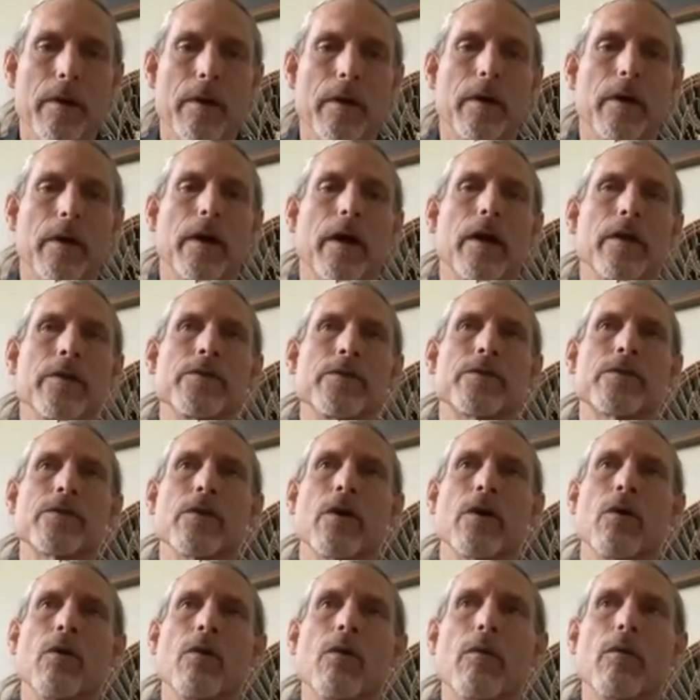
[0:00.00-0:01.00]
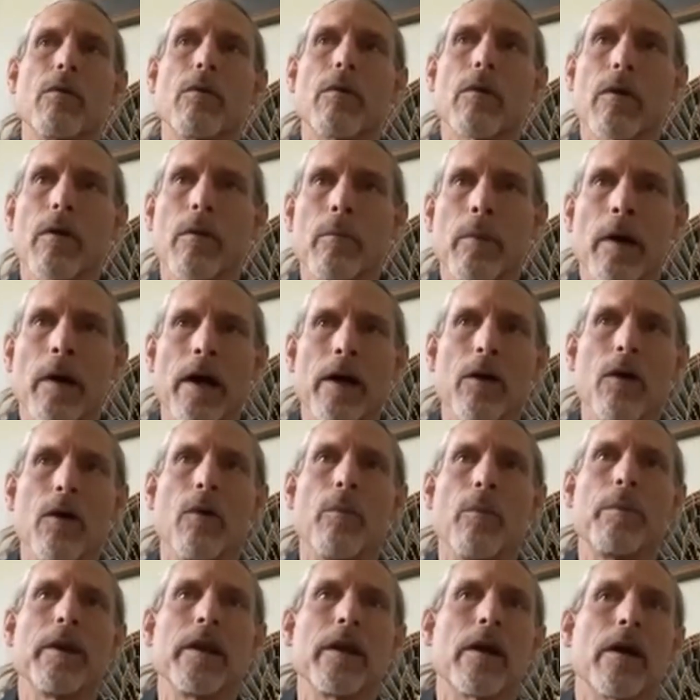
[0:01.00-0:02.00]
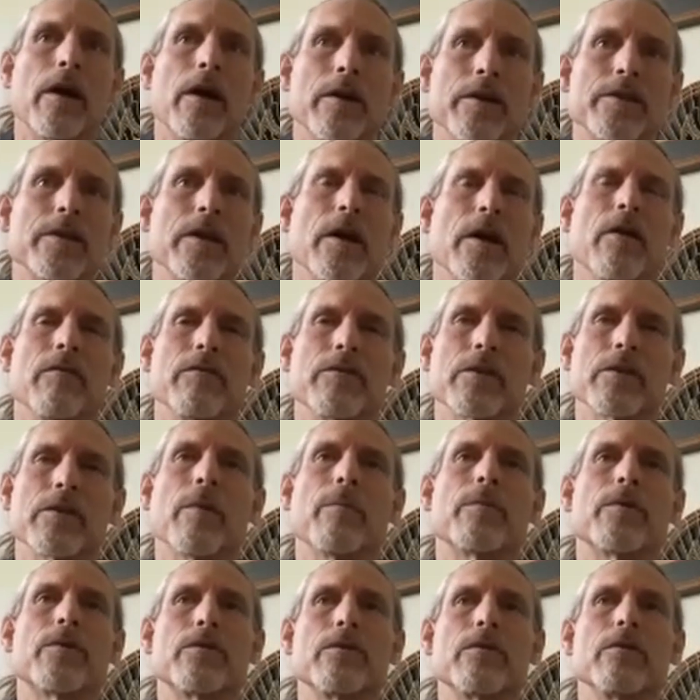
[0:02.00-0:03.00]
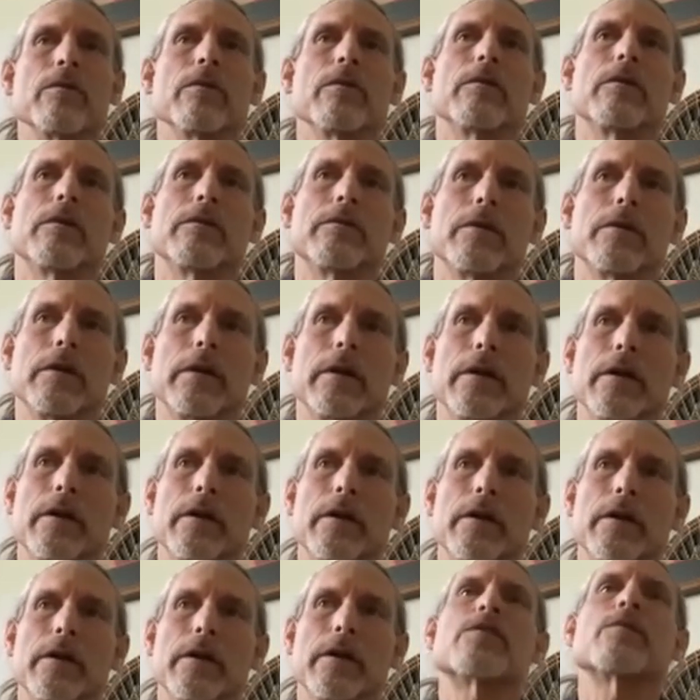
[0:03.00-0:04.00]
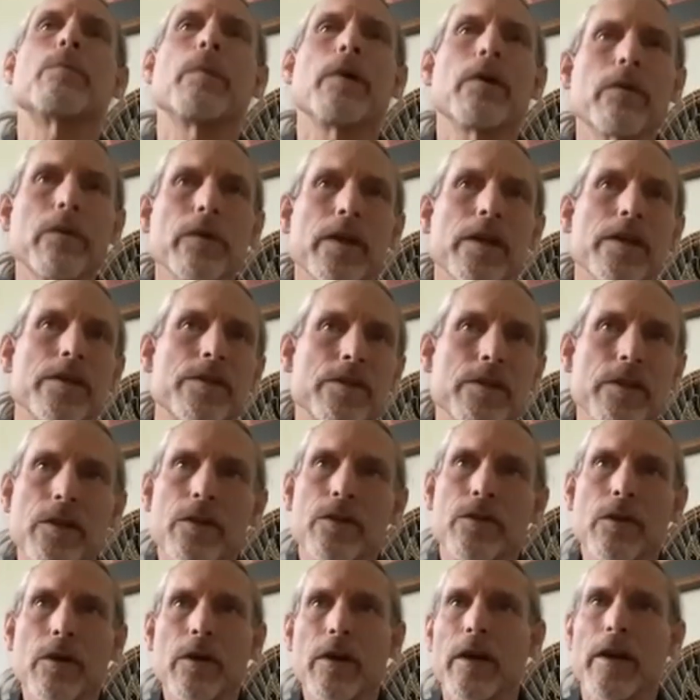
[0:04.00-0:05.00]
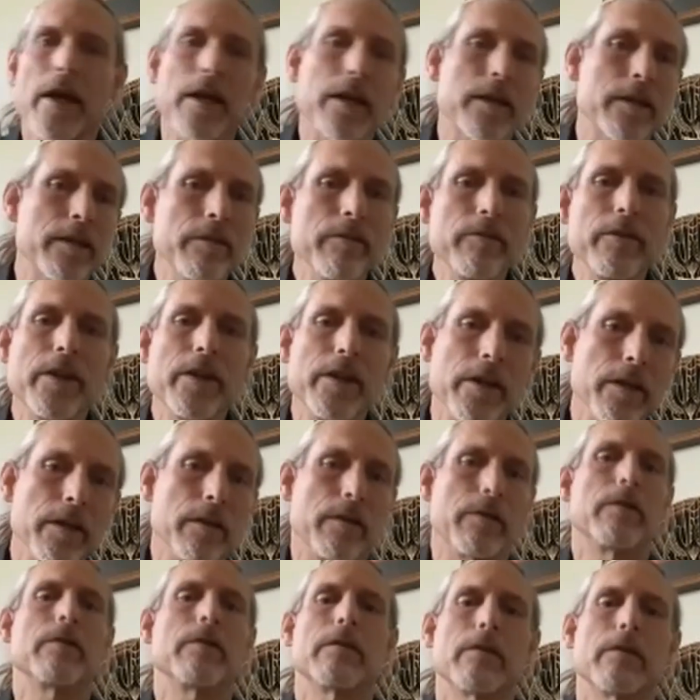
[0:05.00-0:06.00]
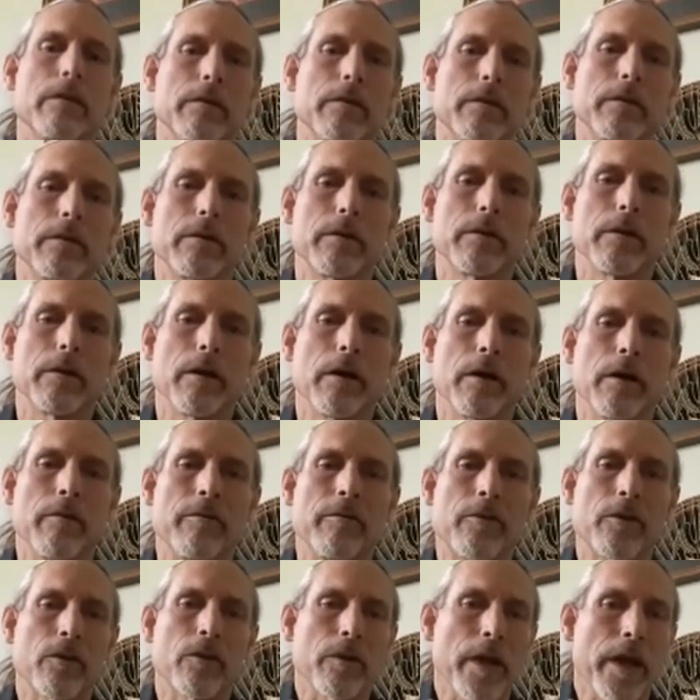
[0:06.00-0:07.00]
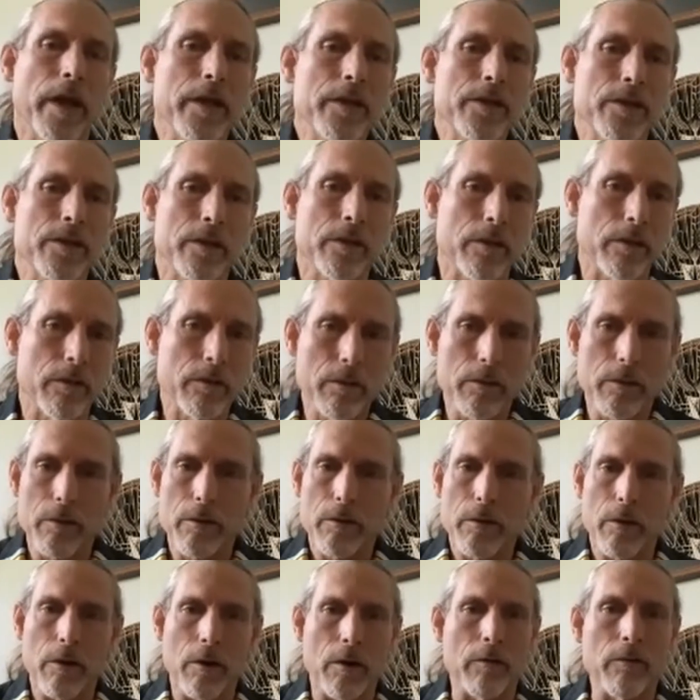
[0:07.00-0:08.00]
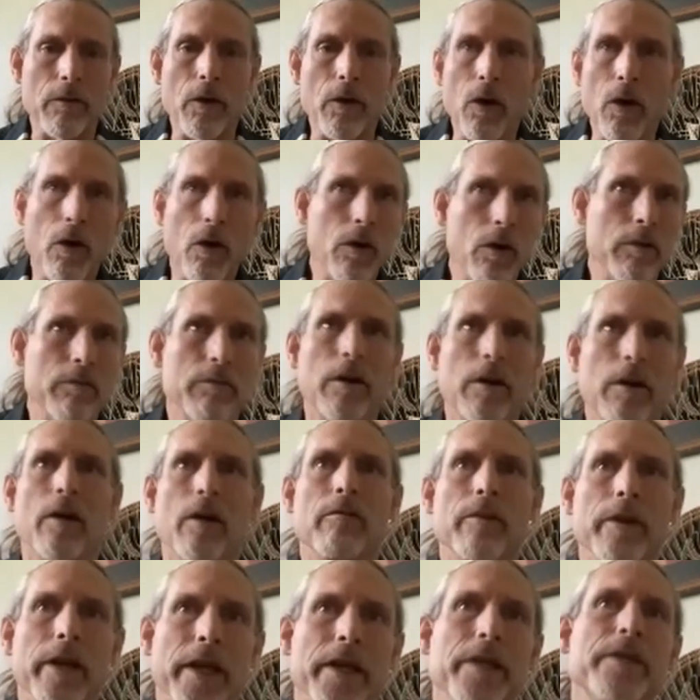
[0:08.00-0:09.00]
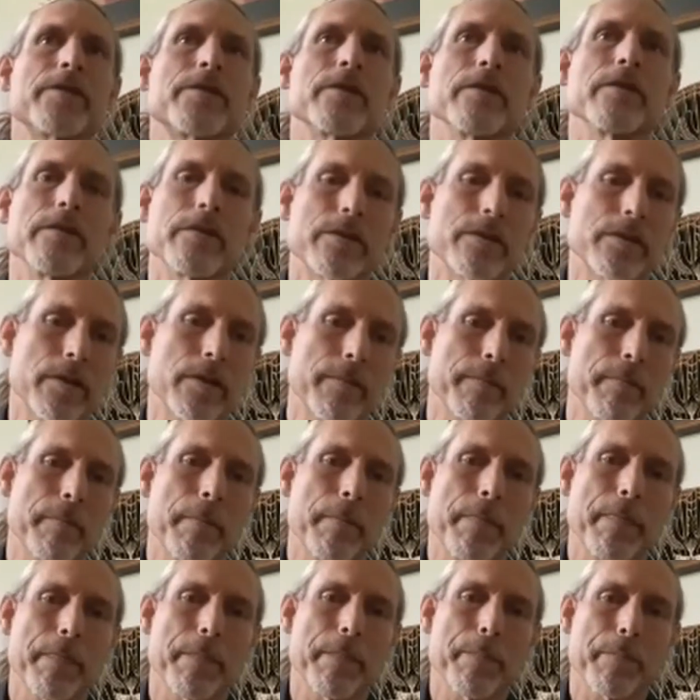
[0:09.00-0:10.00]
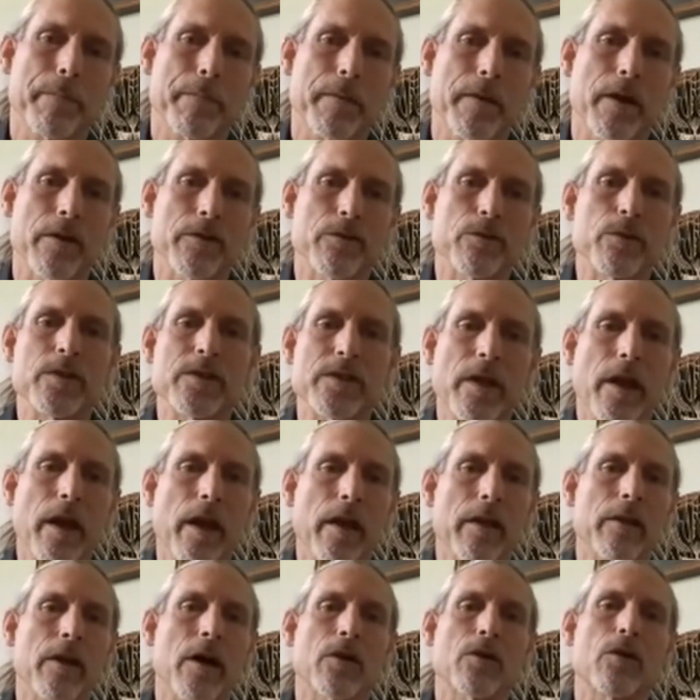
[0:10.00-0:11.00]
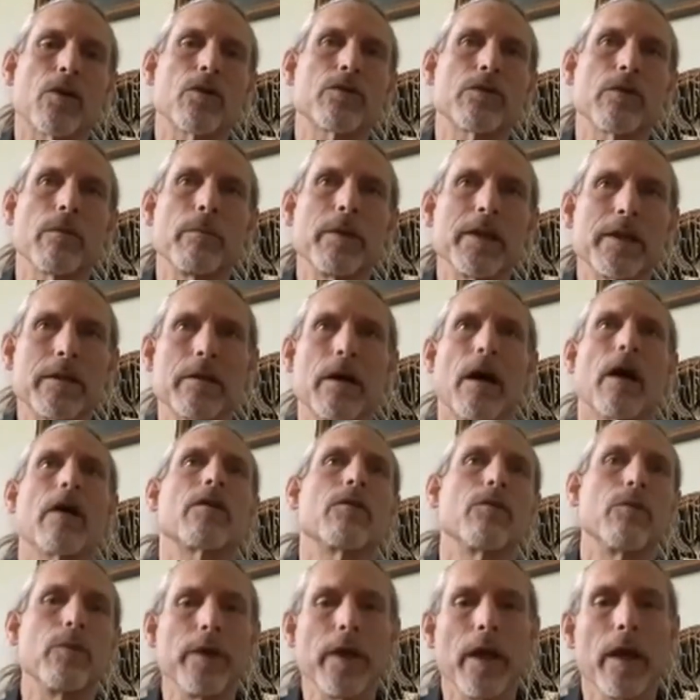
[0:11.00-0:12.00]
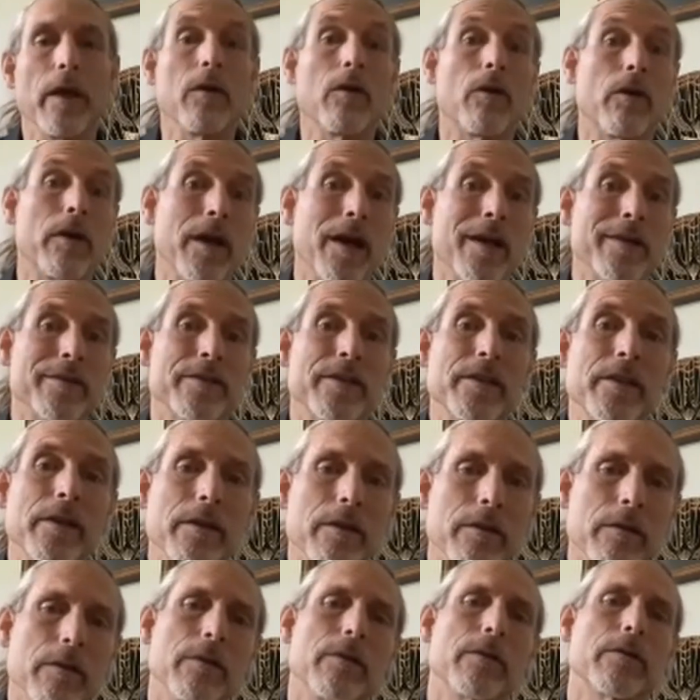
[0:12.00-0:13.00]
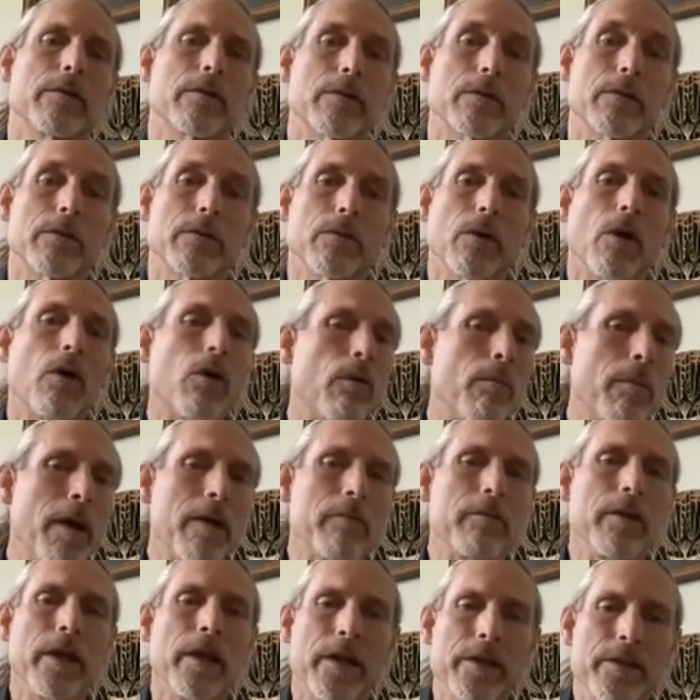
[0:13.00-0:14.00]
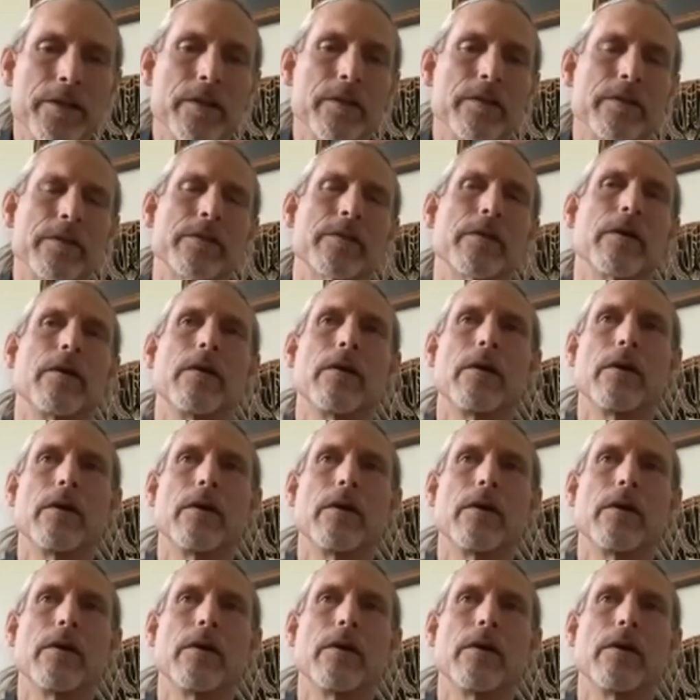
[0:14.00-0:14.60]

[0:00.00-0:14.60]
And so by opening ourselves up to experience interconnectivity of creation, of all of our relations, as we say in Lakota, Mita Kuye Oyasi, all my relations,